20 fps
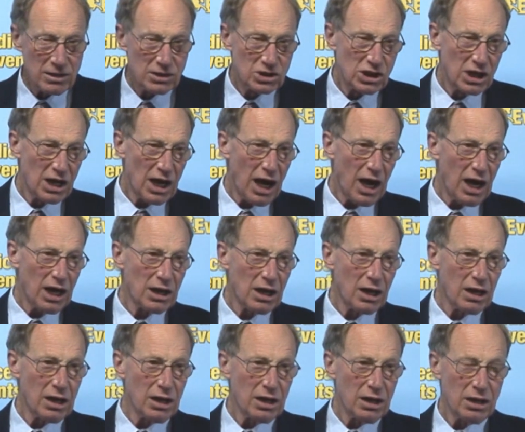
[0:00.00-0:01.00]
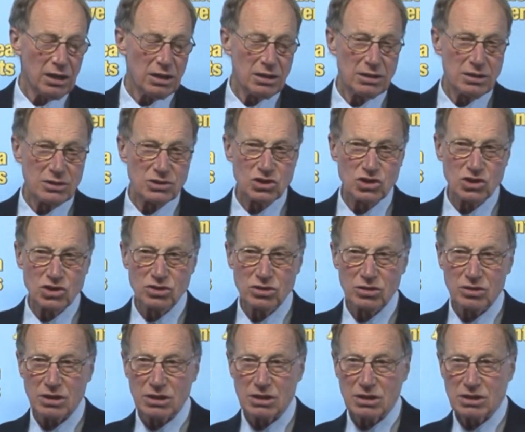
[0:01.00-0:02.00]
and she utterly
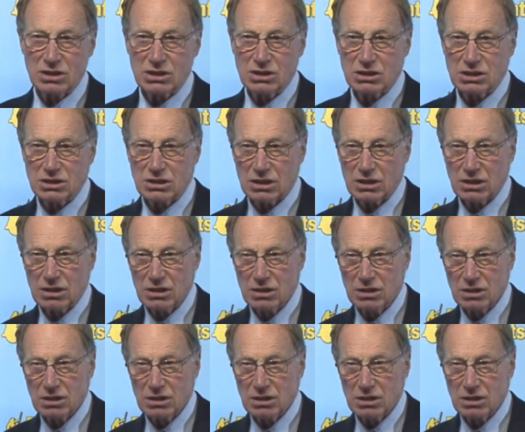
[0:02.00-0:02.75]
destroyed the city.